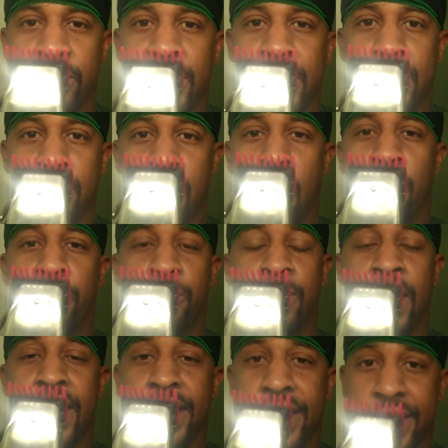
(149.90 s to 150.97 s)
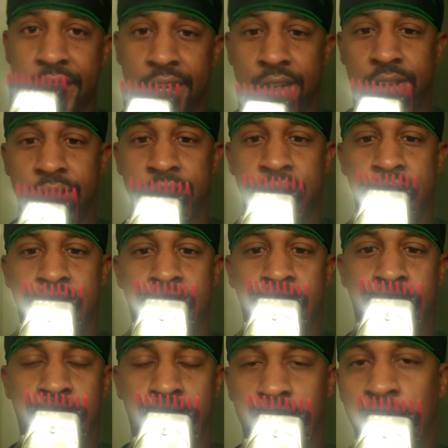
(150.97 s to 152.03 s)
of an inch off my head.
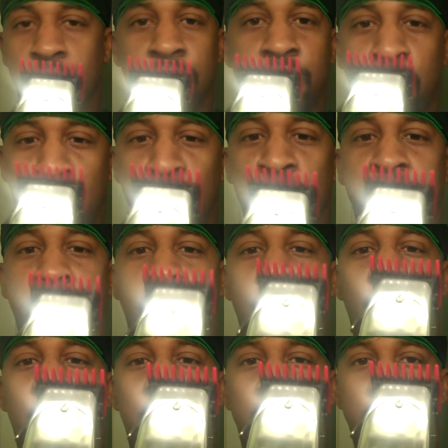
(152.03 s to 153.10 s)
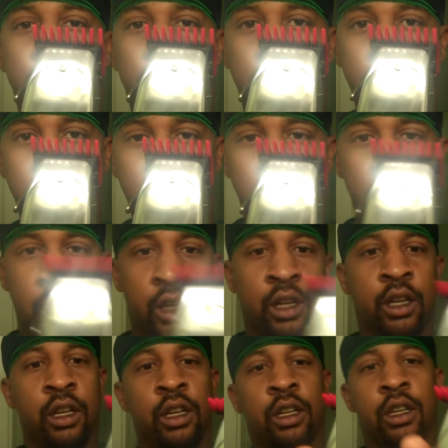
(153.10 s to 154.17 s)
Number 2 with the grain.
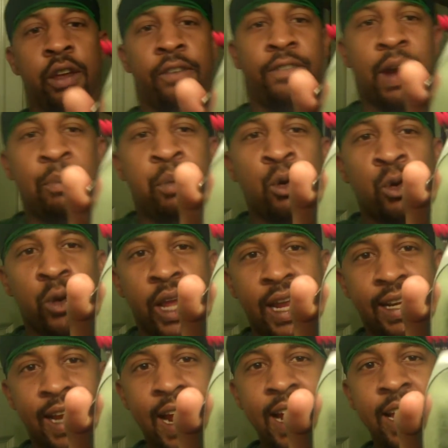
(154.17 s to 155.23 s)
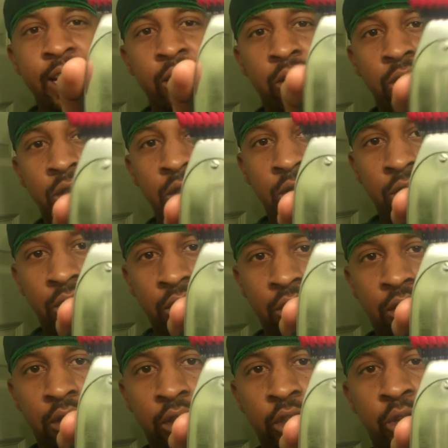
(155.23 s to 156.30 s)
If I pull that down,
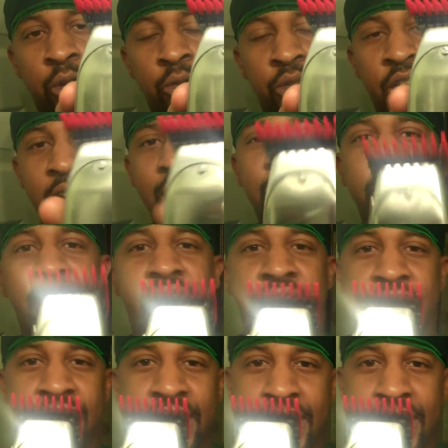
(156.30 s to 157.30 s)
you know what I'm saying, that's cutting